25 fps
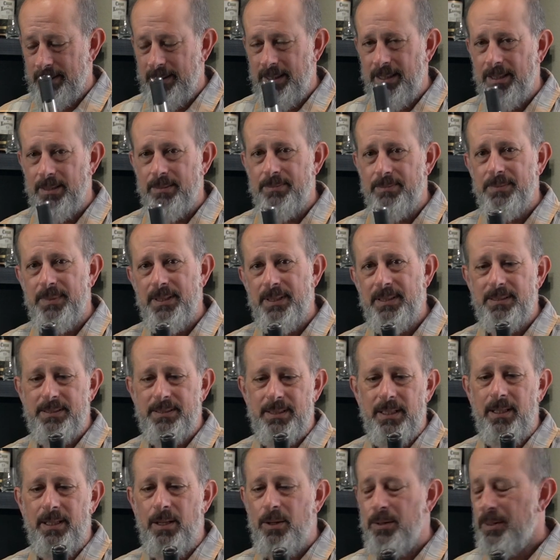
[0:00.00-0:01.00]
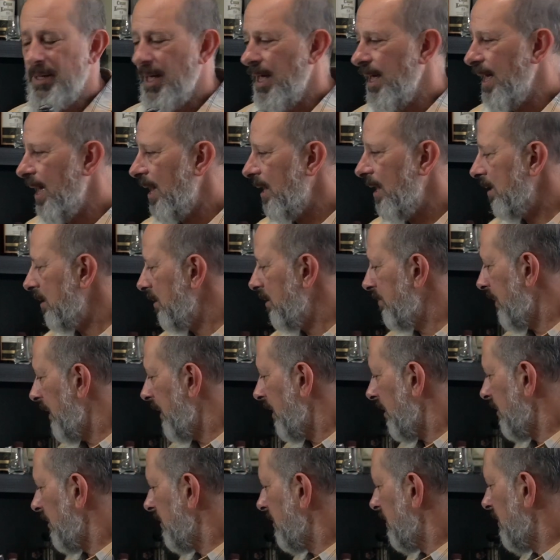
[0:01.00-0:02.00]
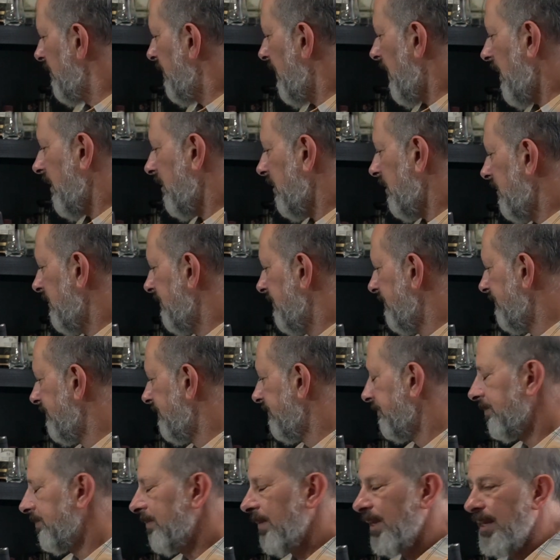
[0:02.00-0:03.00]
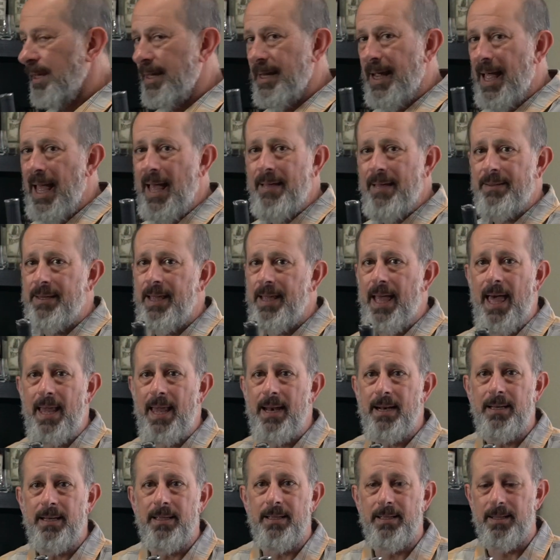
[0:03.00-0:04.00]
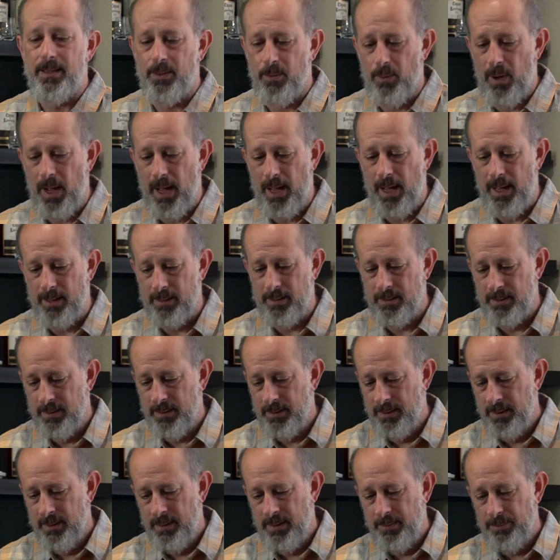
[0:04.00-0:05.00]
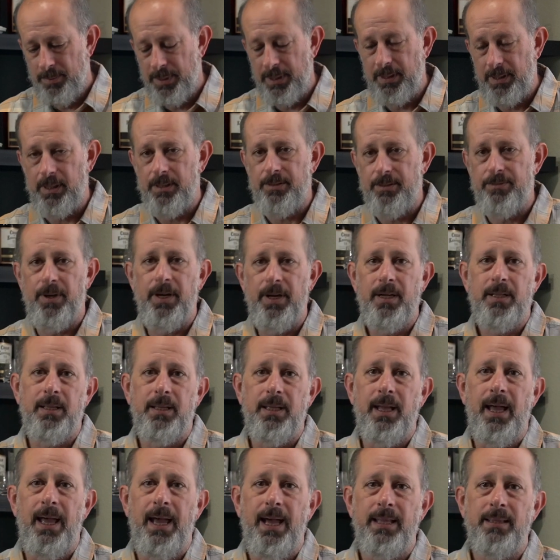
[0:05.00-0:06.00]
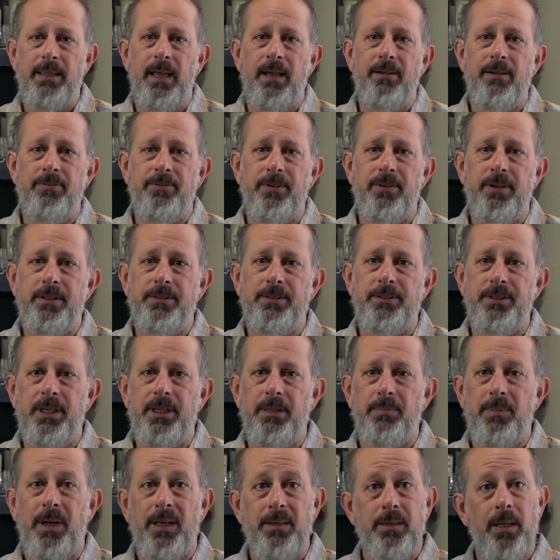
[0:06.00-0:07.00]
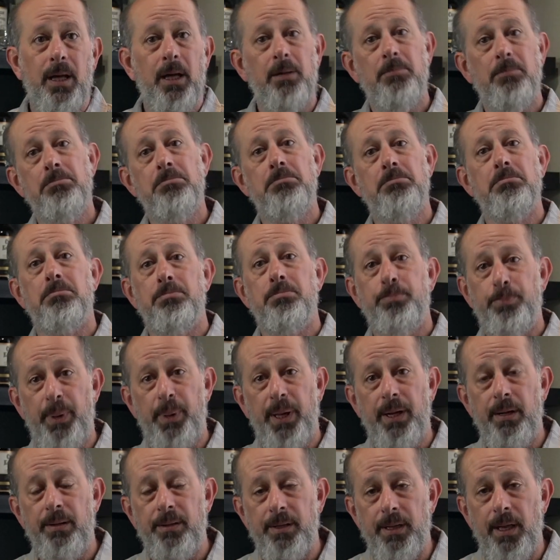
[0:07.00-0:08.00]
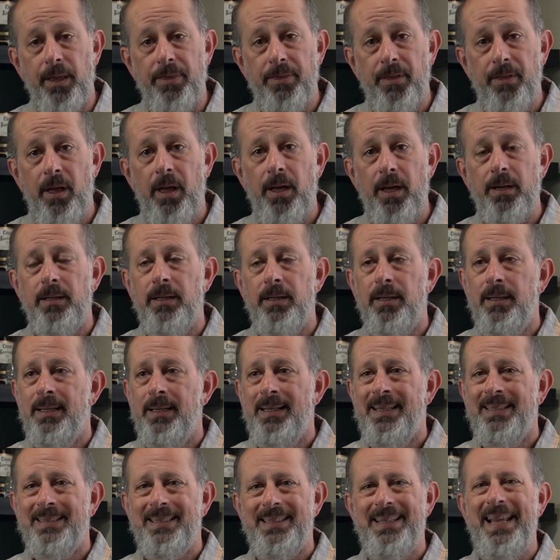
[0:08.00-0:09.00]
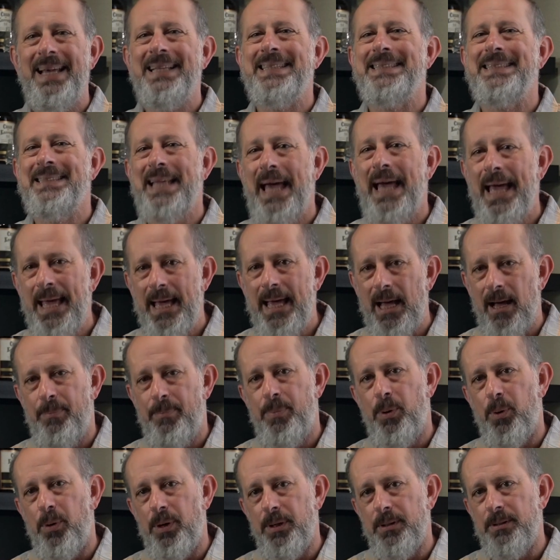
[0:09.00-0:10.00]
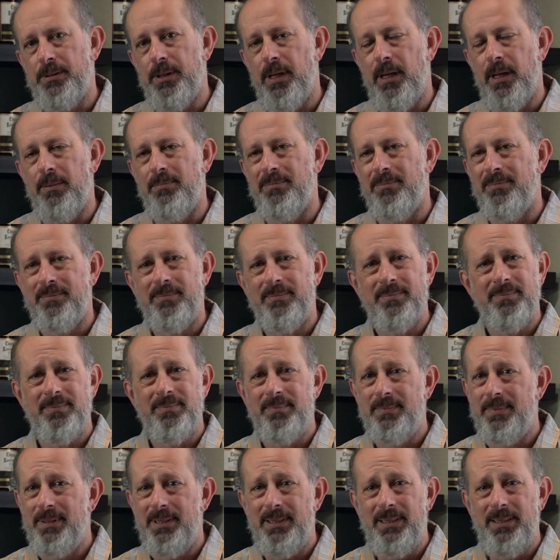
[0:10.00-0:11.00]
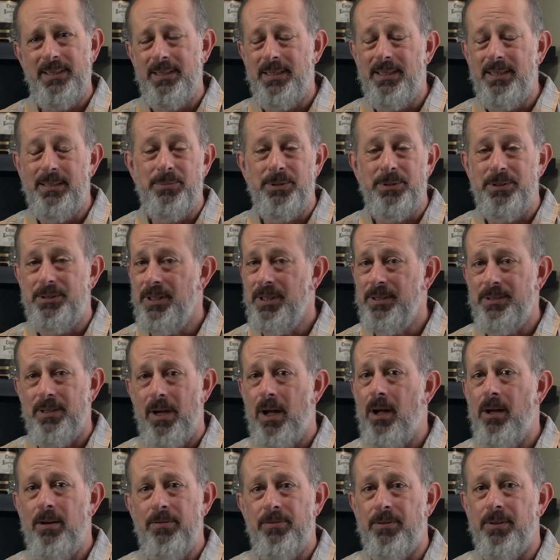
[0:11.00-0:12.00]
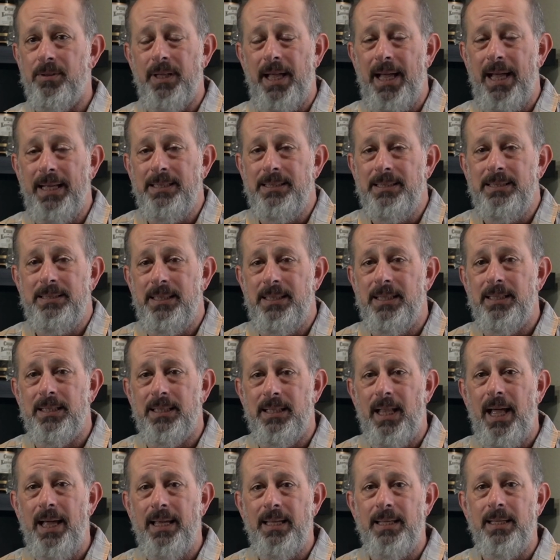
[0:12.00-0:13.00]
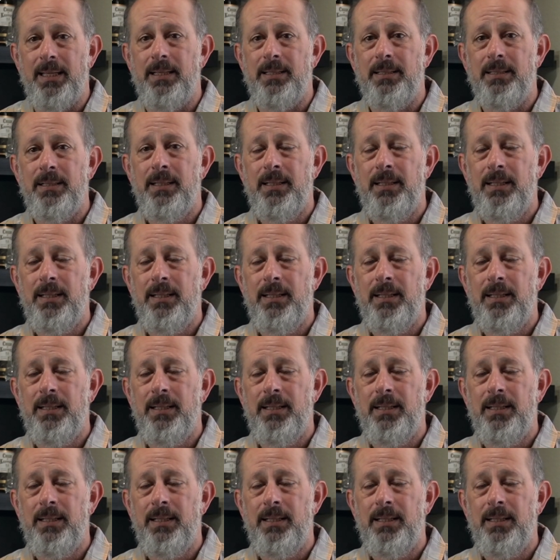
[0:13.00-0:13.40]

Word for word: You know, it's still okay out of the barrel, the bottle, and I haven't had any in a while because, frankly, I had that first sip. I thought, hmm, better than I thought. The next day I poured some. It was just awful. I just didn't like it.